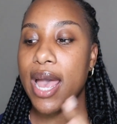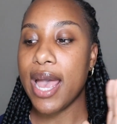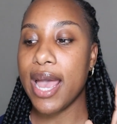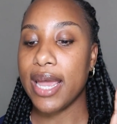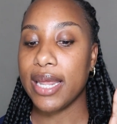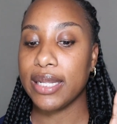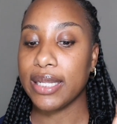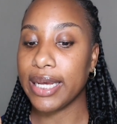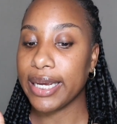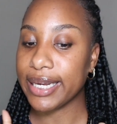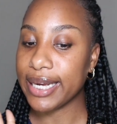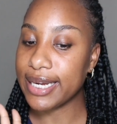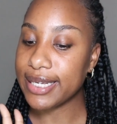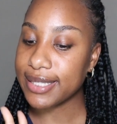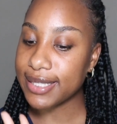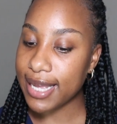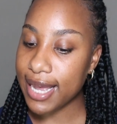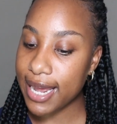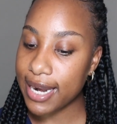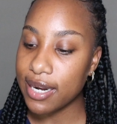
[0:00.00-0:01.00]
And like I
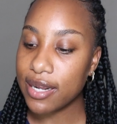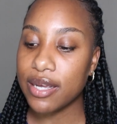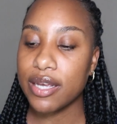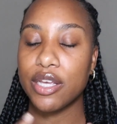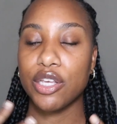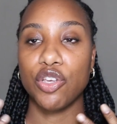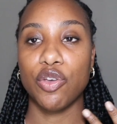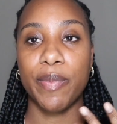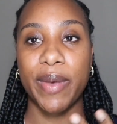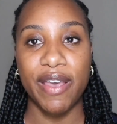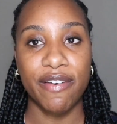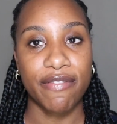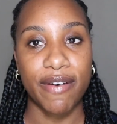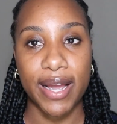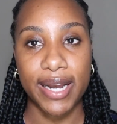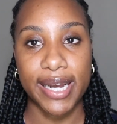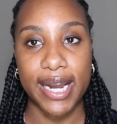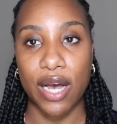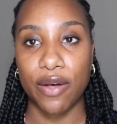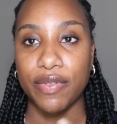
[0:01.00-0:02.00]
said, you may
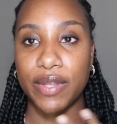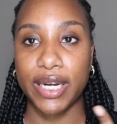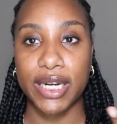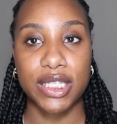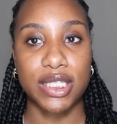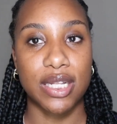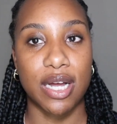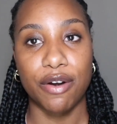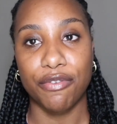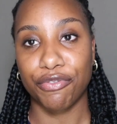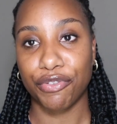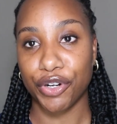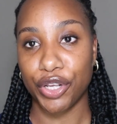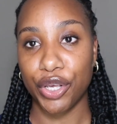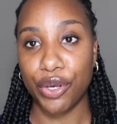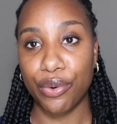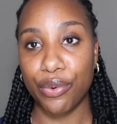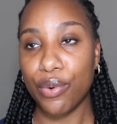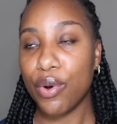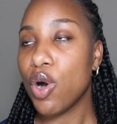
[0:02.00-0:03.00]
find out that it's not for
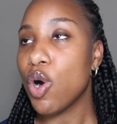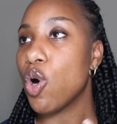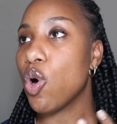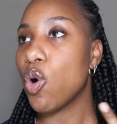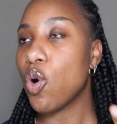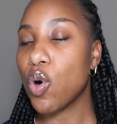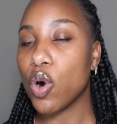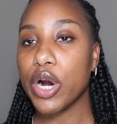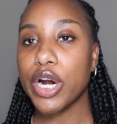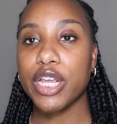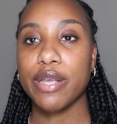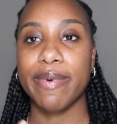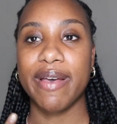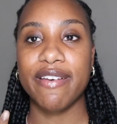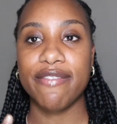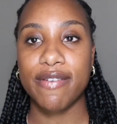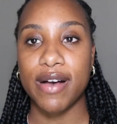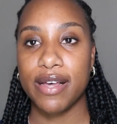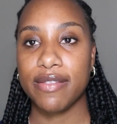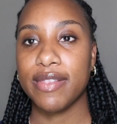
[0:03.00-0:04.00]
you, or you
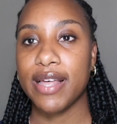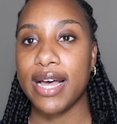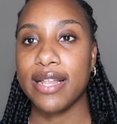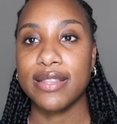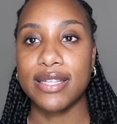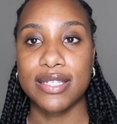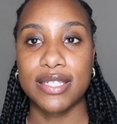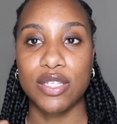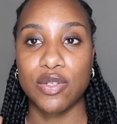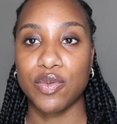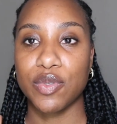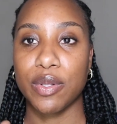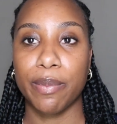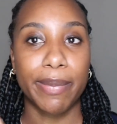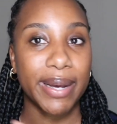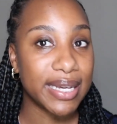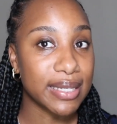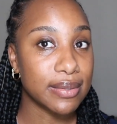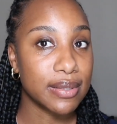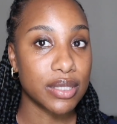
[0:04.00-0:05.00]
may find that this is the
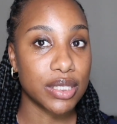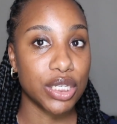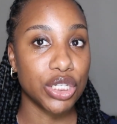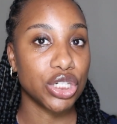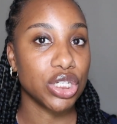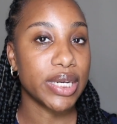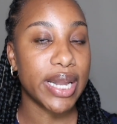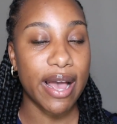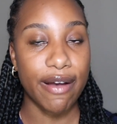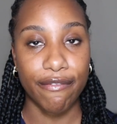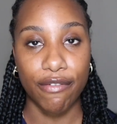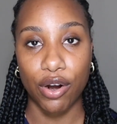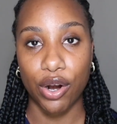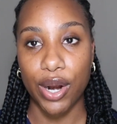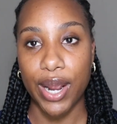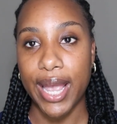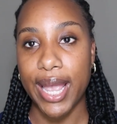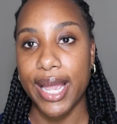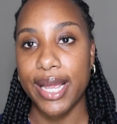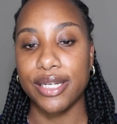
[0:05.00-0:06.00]
best decision
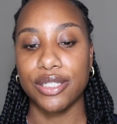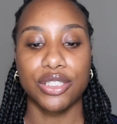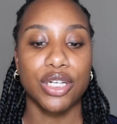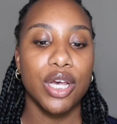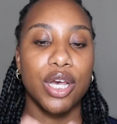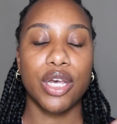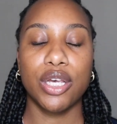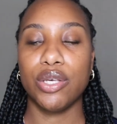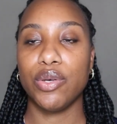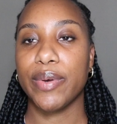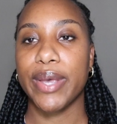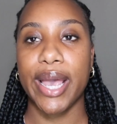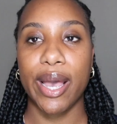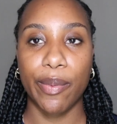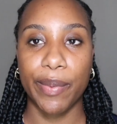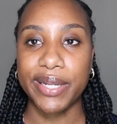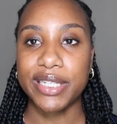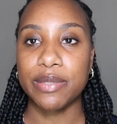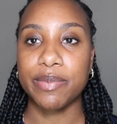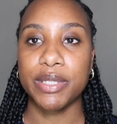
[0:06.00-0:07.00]
ever and you
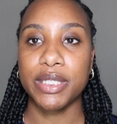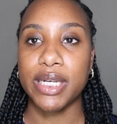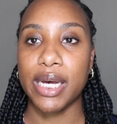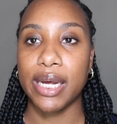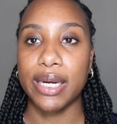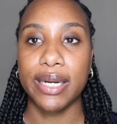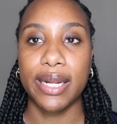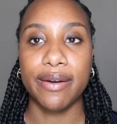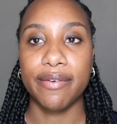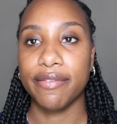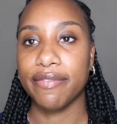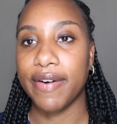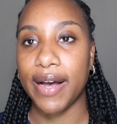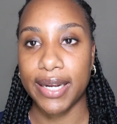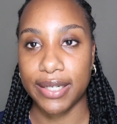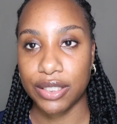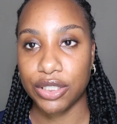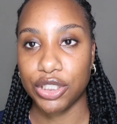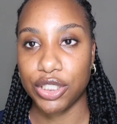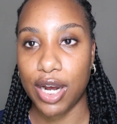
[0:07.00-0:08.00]
can't wait to be done and
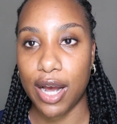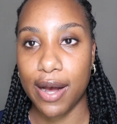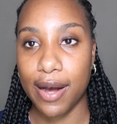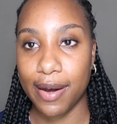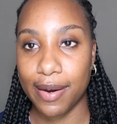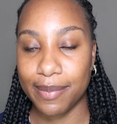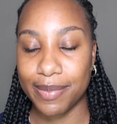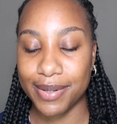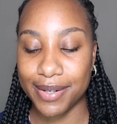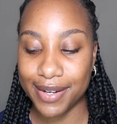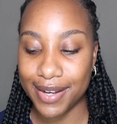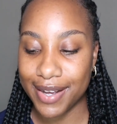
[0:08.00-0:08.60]
find a job.